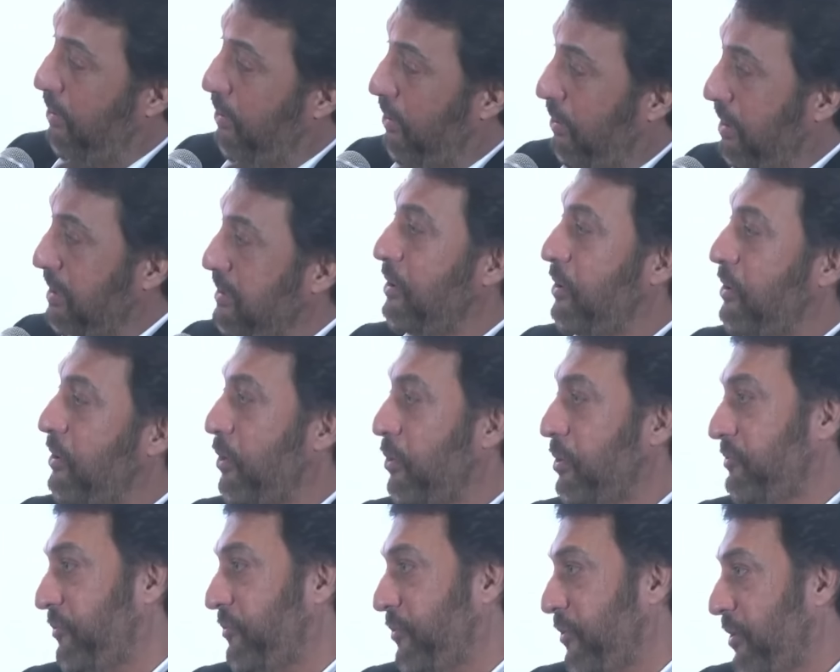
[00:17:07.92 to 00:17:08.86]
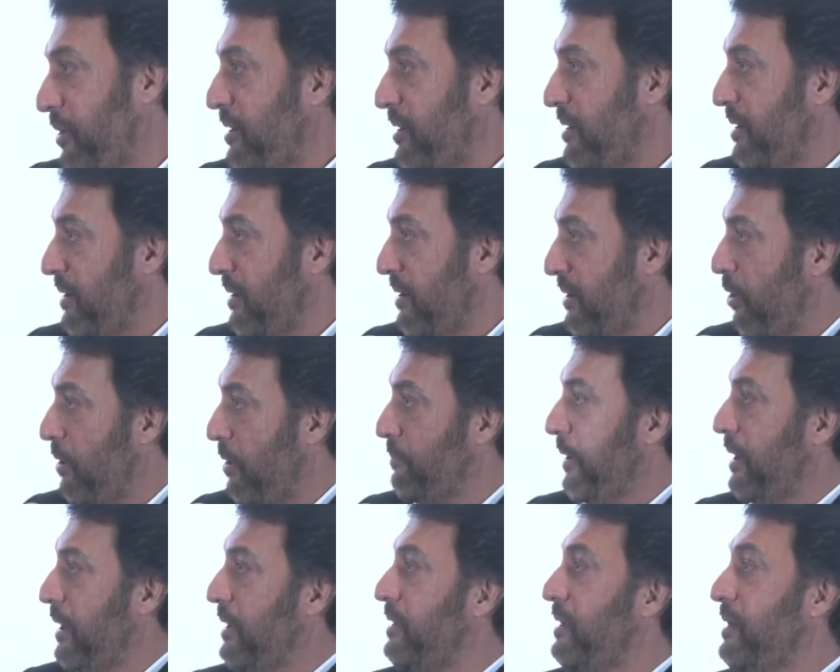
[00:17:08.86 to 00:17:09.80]
on the growth for
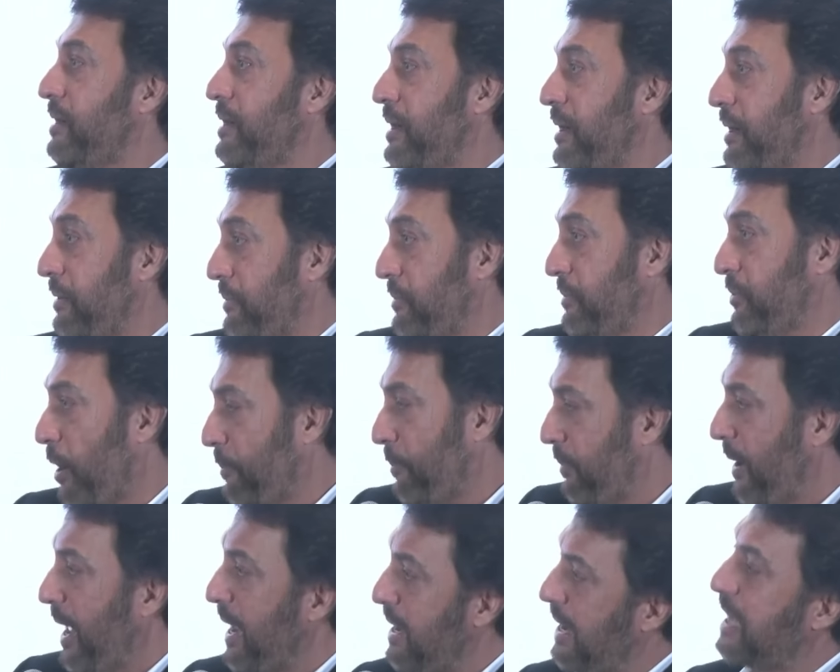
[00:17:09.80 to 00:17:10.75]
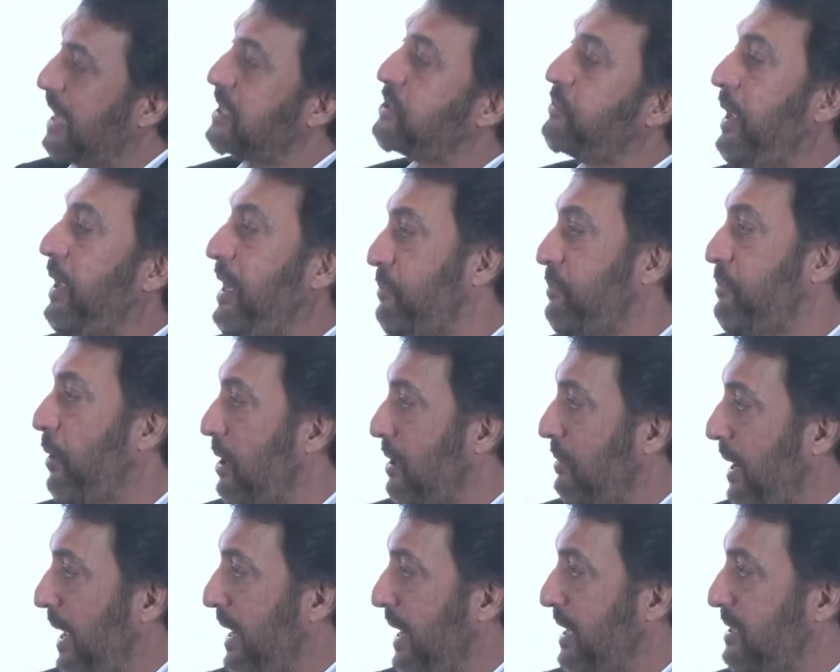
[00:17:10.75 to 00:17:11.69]
corporate top line as well as
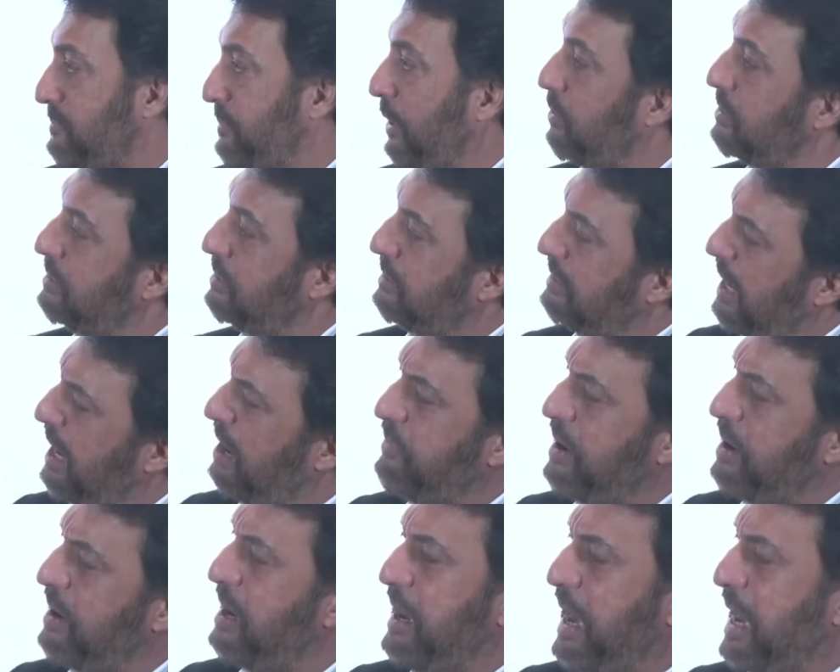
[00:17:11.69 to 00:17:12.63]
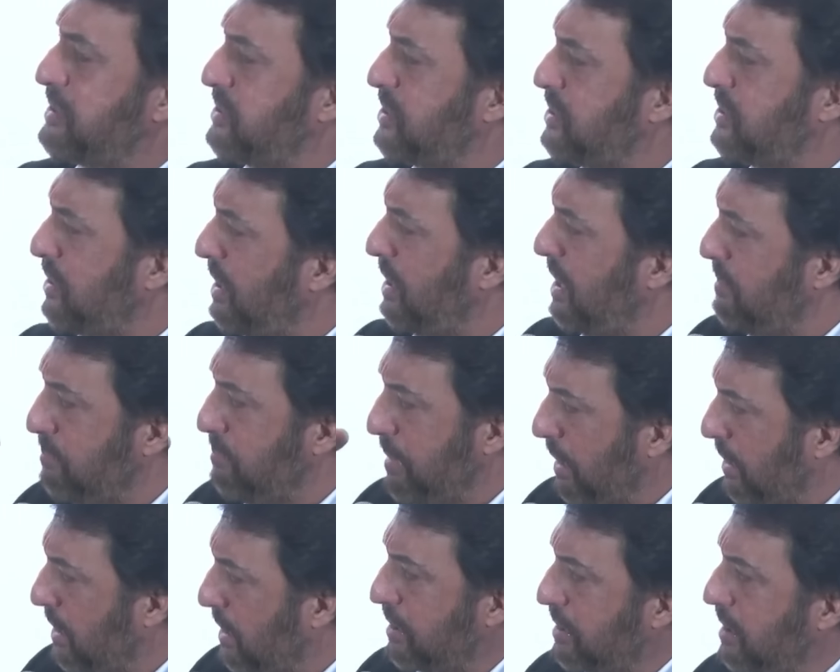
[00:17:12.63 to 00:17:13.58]
bottom lines because they will necessarily
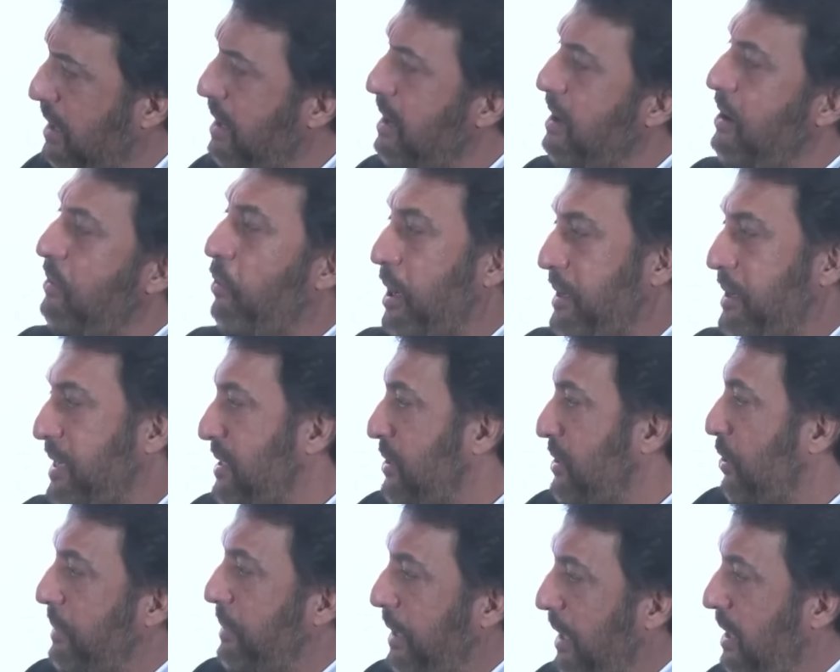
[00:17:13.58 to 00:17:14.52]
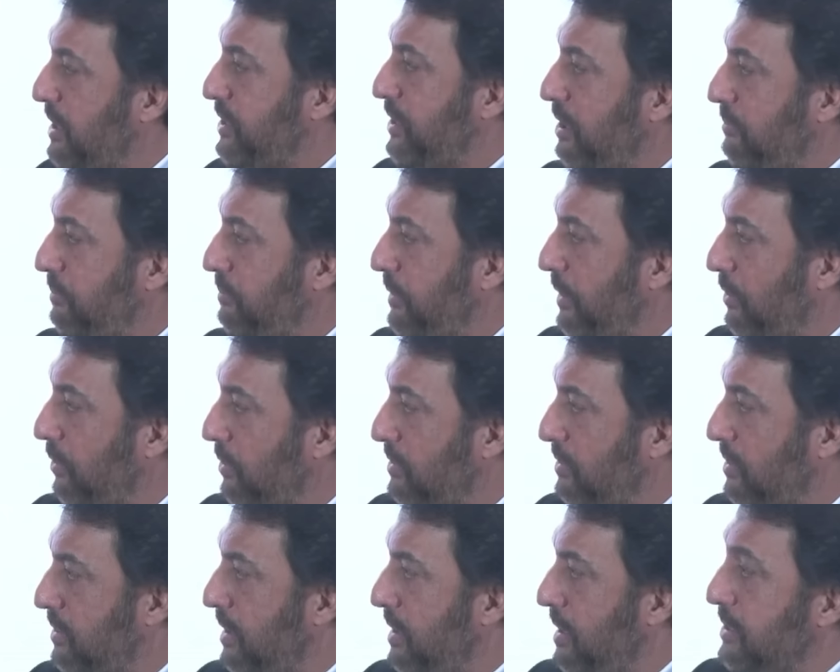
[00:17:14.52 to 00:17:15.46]
mirror what is nominal GDP growth.
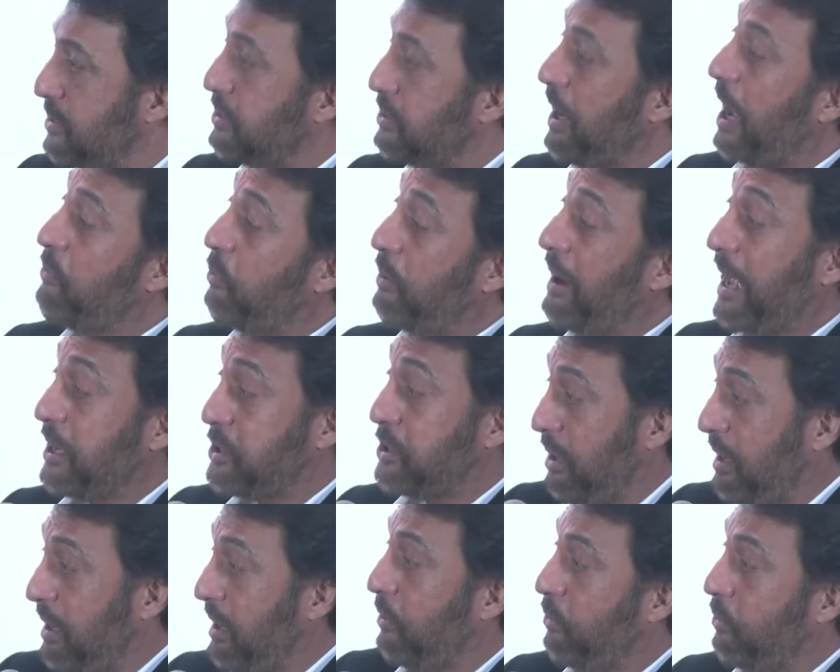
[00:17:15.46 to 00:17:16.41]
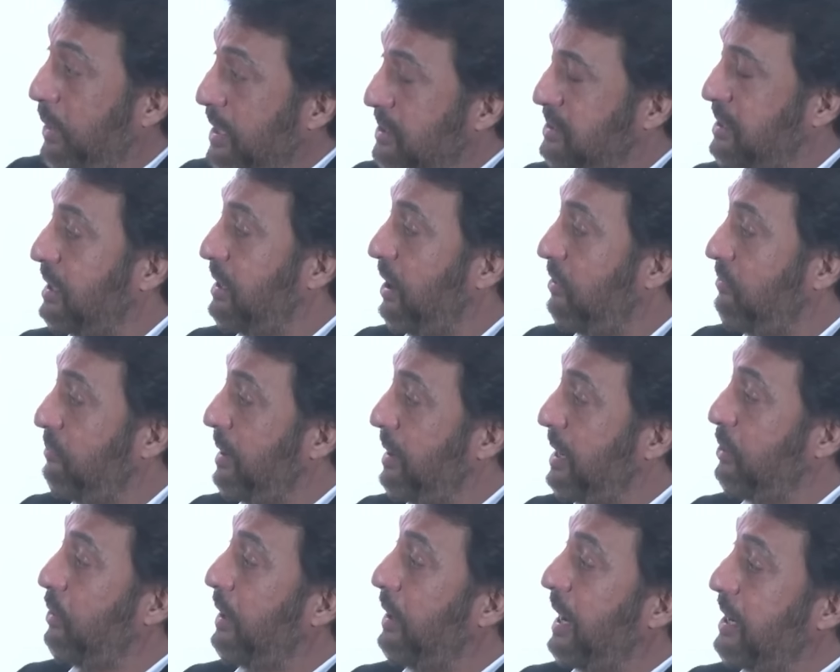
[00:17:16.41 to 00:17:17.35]
So I would actually request the
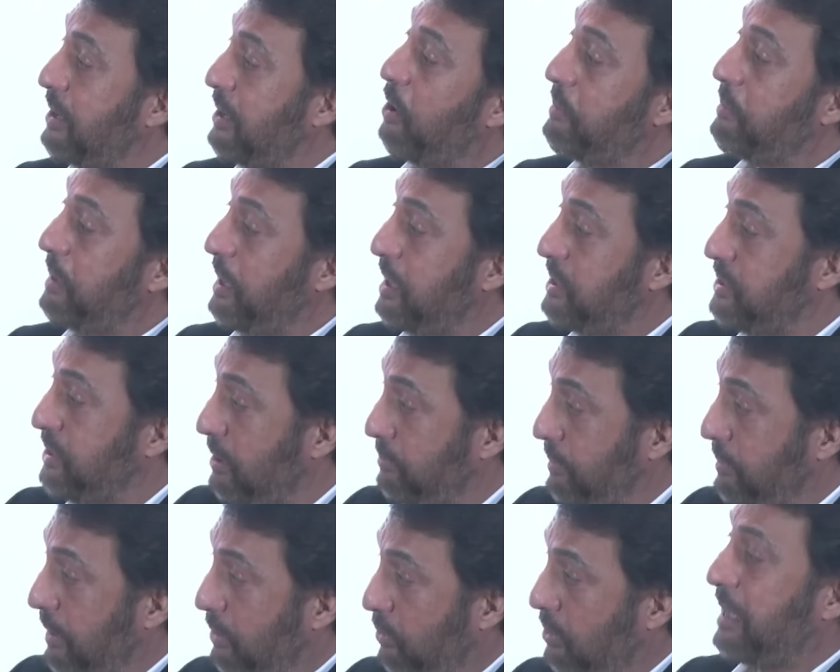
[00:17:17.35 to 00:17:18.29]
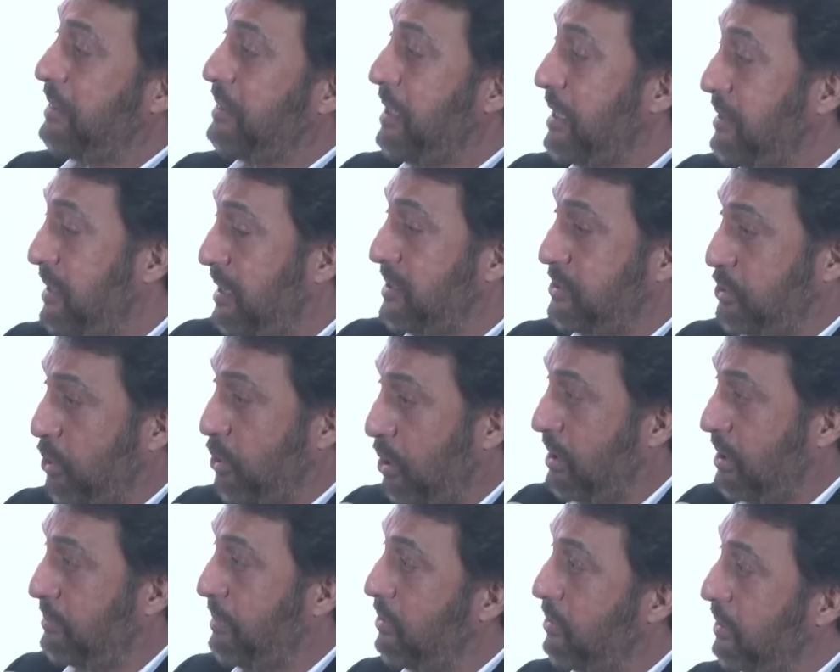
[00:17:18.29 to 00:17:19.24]
government to get nominal GDP growth, I think there is
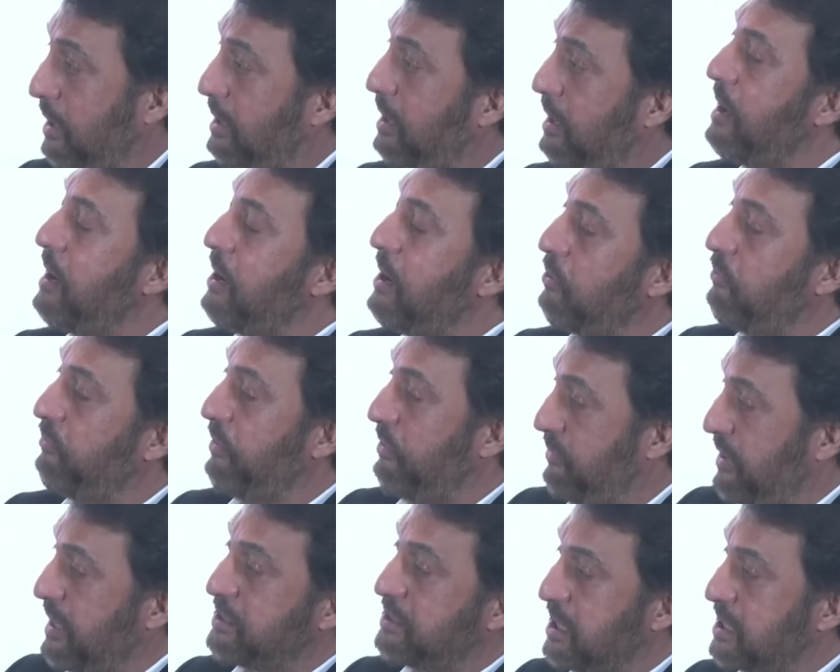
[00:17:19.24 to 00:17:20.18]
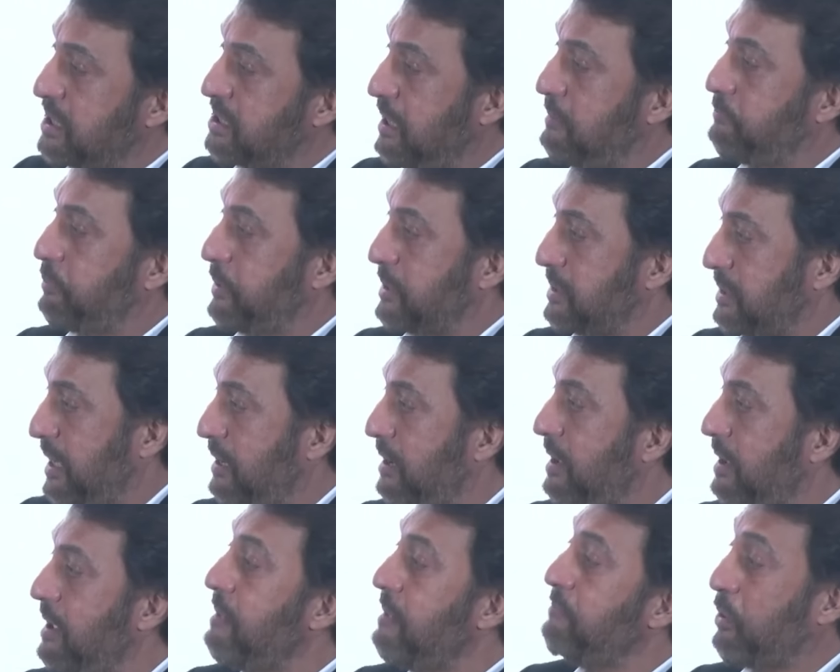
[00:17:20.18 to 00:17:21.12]
talk about it, yeah. to 15, 16%
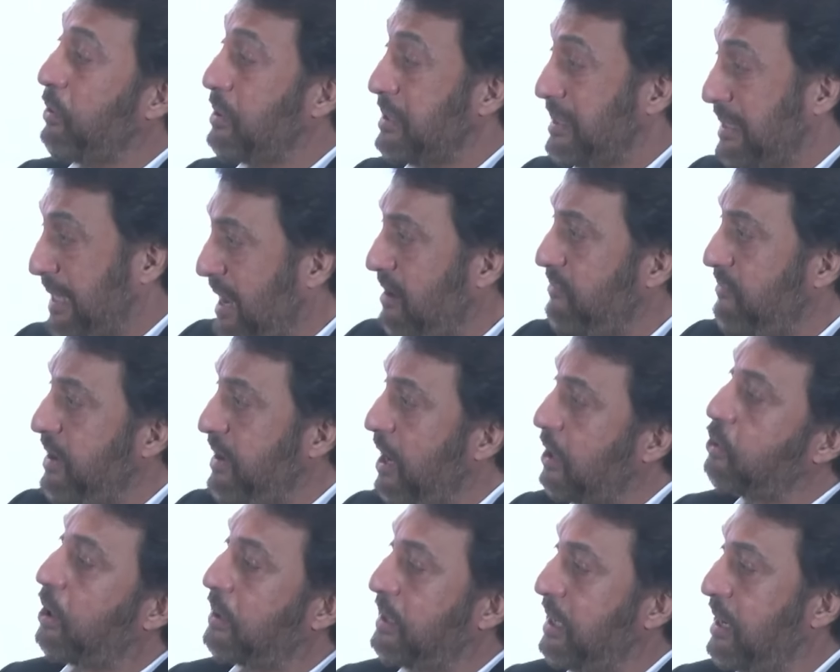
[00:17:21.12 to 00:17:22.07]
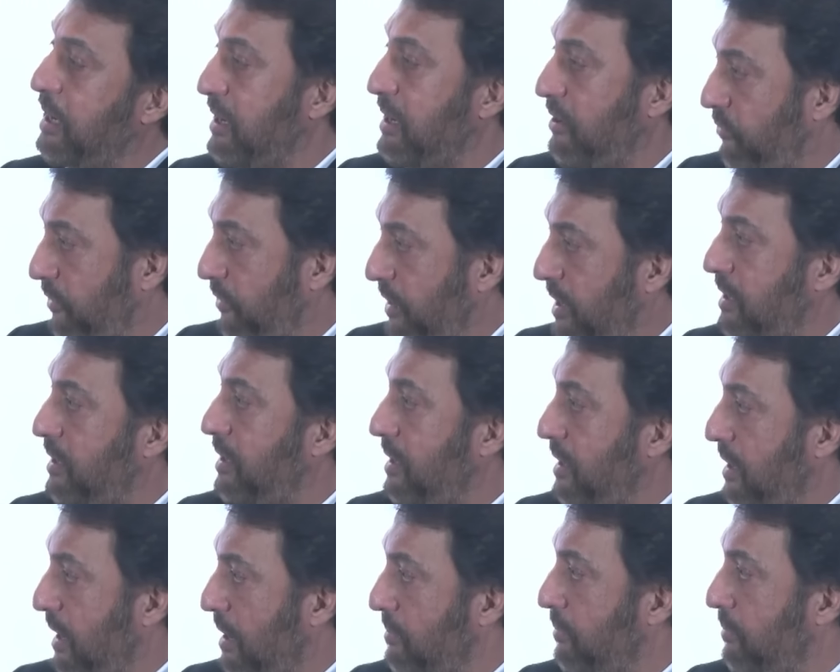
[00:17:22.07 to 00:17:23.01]
because then we are talking a different
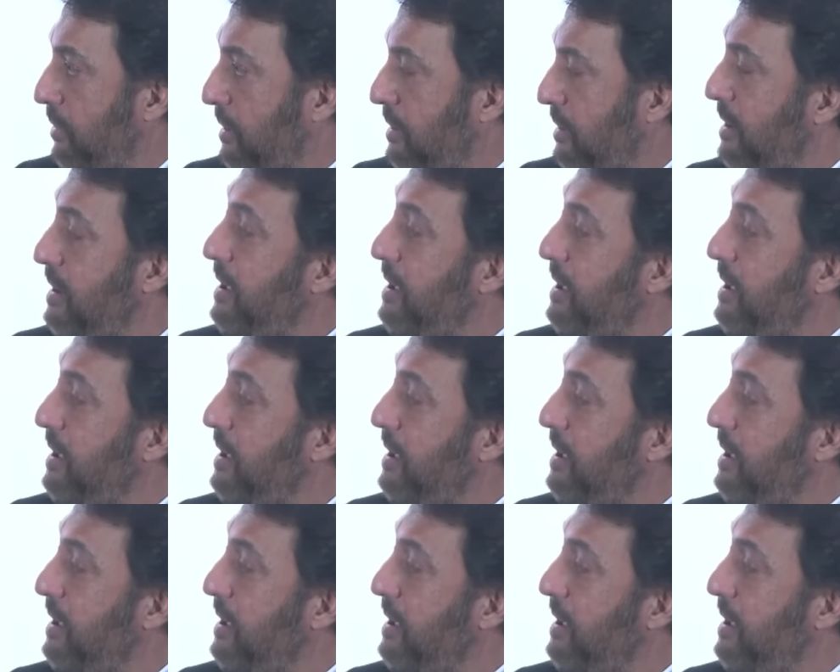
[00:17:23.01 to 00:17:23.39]
number.